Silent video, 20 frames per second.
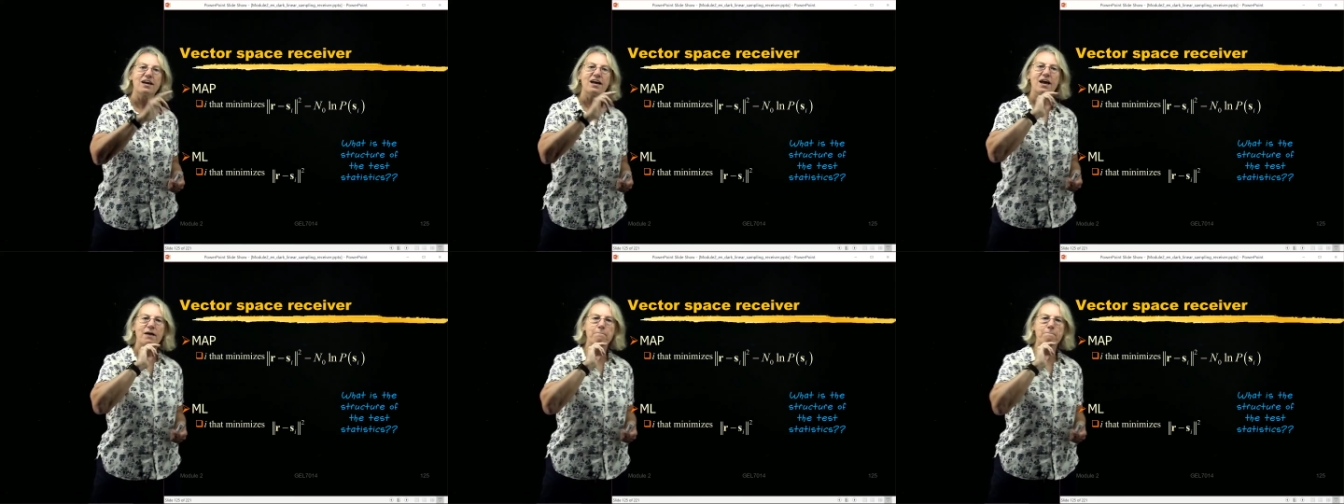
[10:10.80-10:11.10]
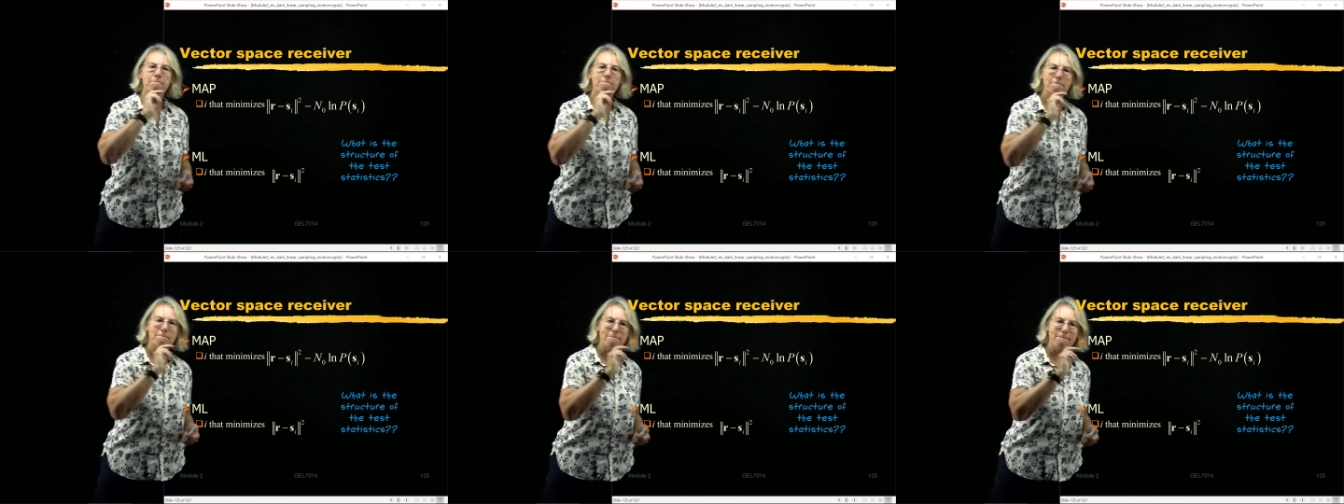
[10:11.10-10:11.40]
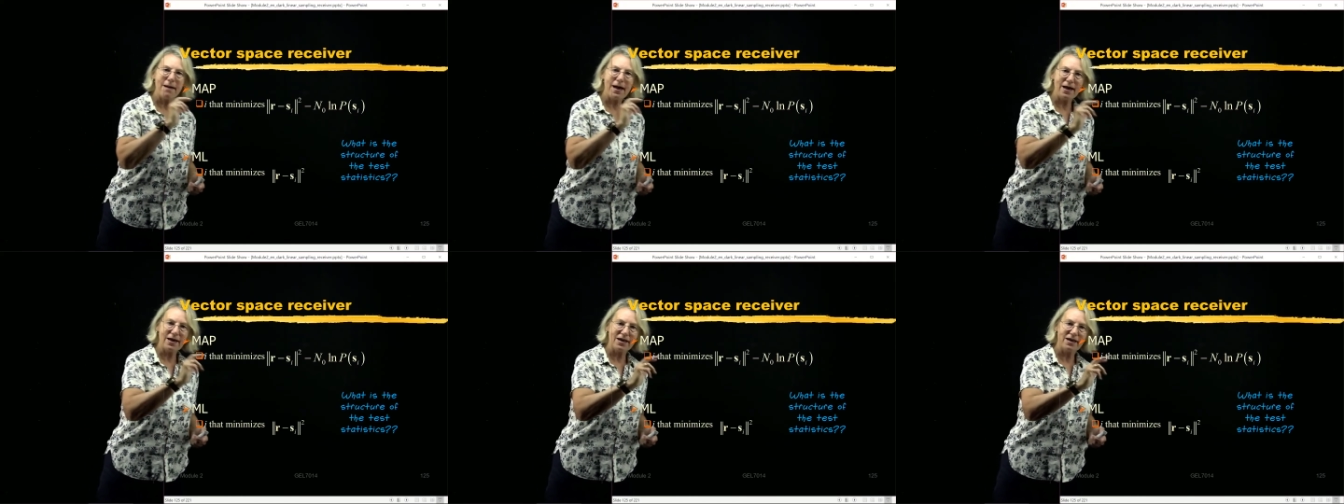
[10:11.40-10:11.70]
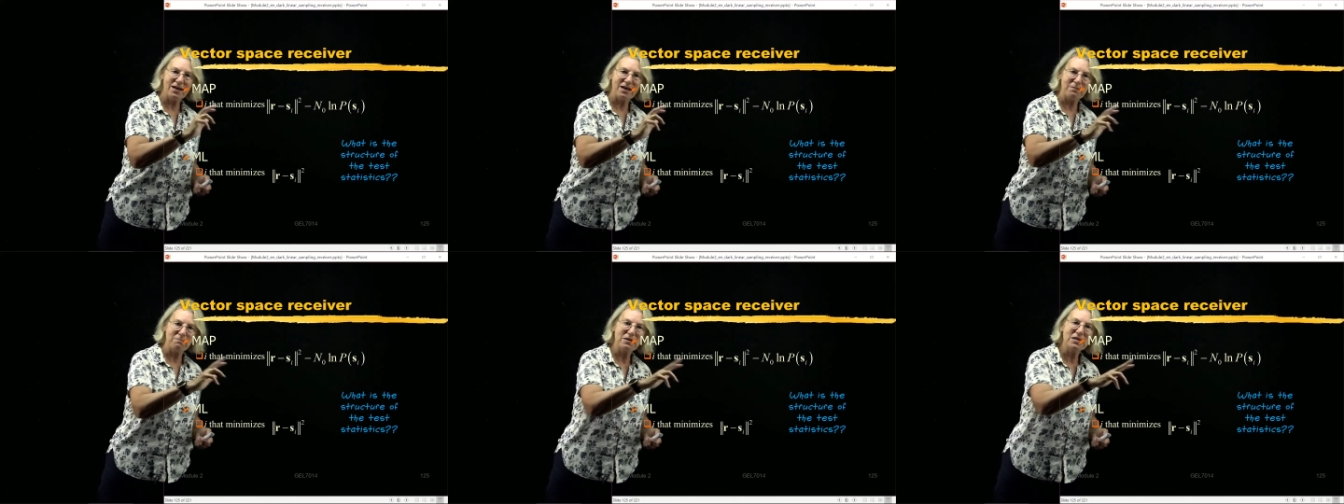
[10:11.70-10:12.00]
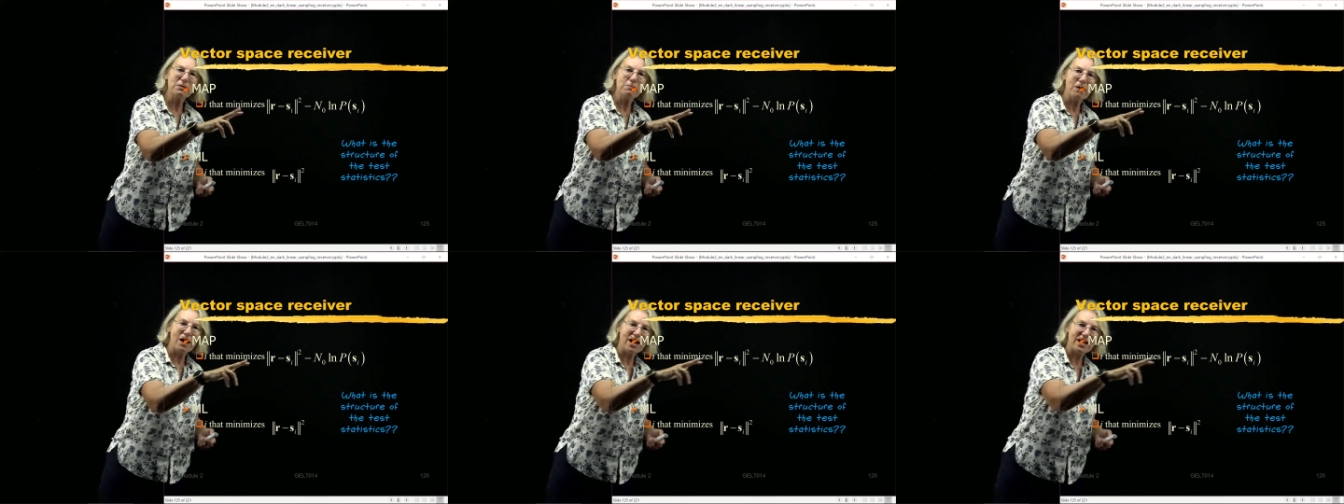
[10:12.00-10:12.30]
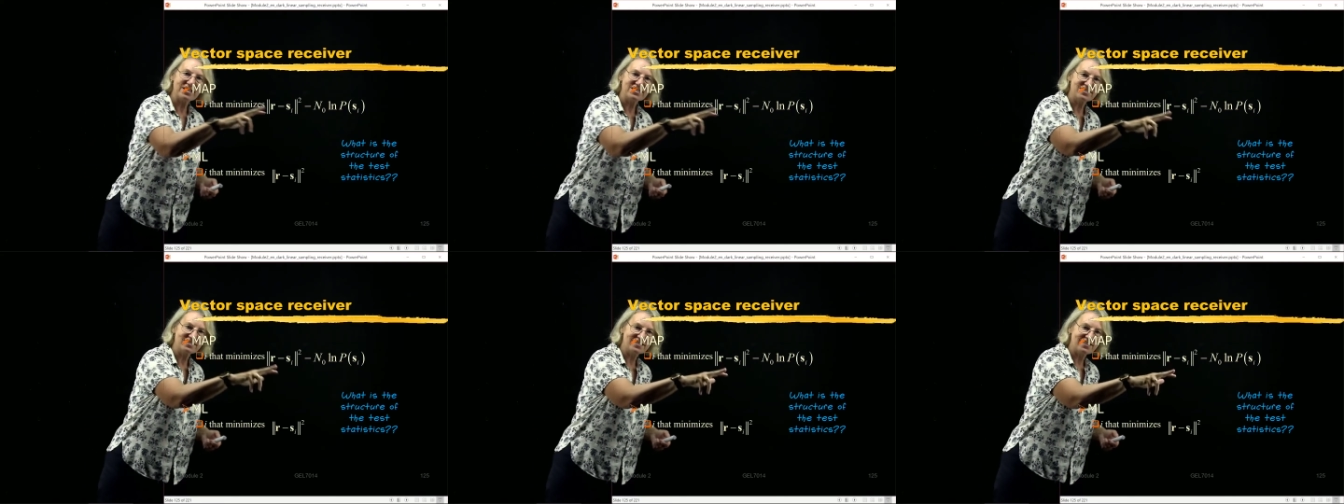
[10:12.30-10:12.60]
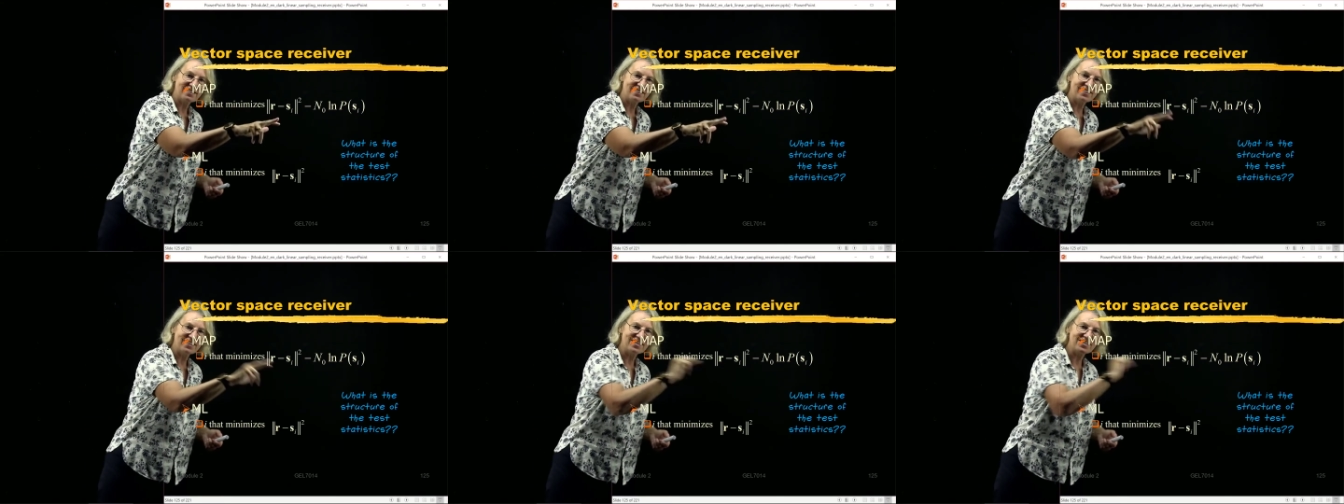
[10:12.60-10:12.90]
minimize
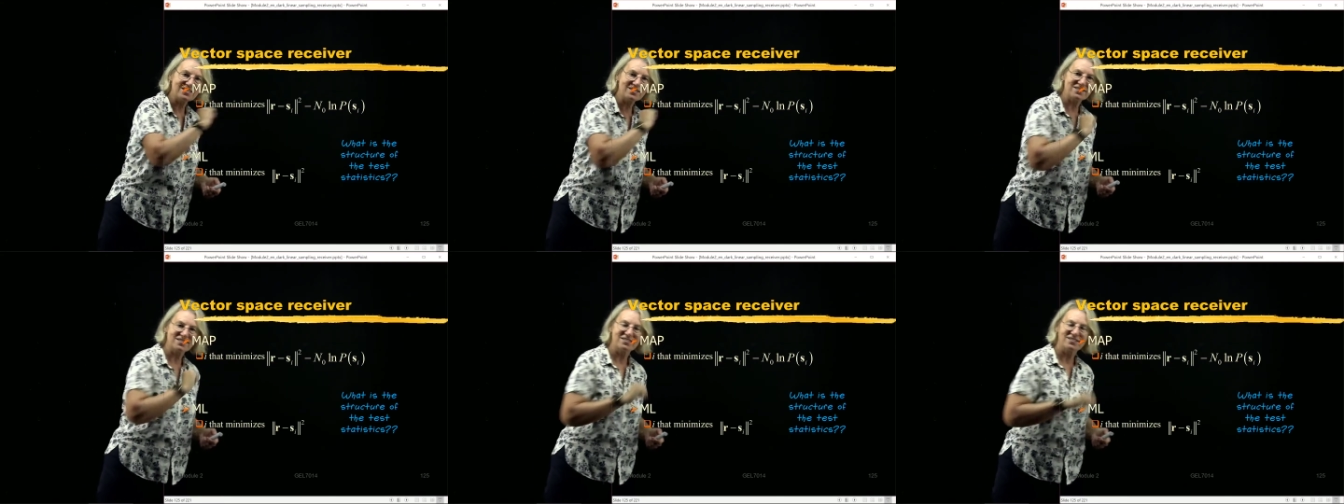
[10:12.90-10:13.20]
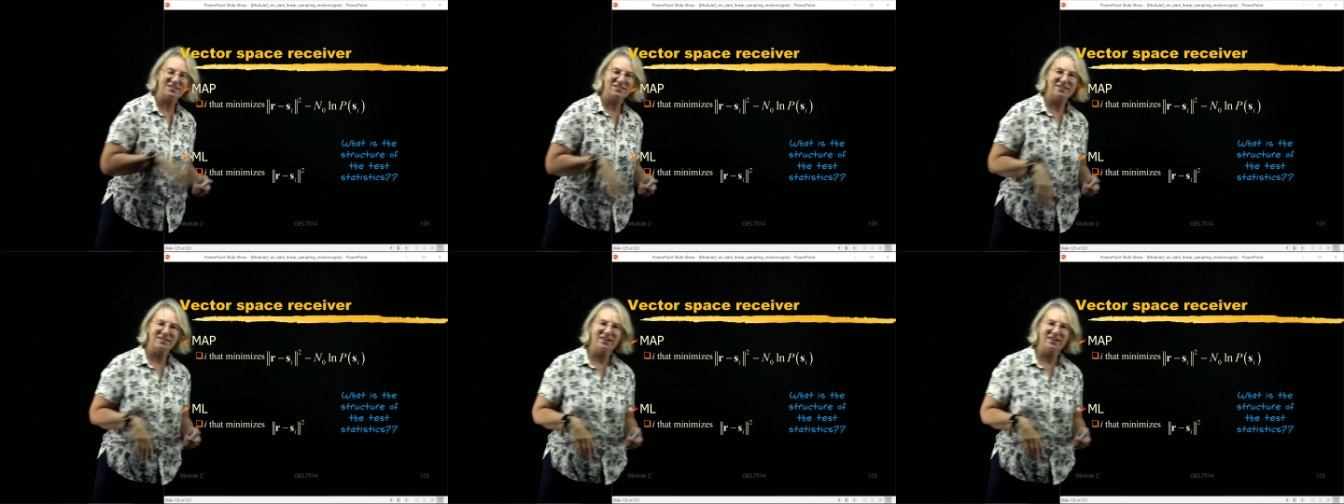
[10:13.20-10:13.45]
this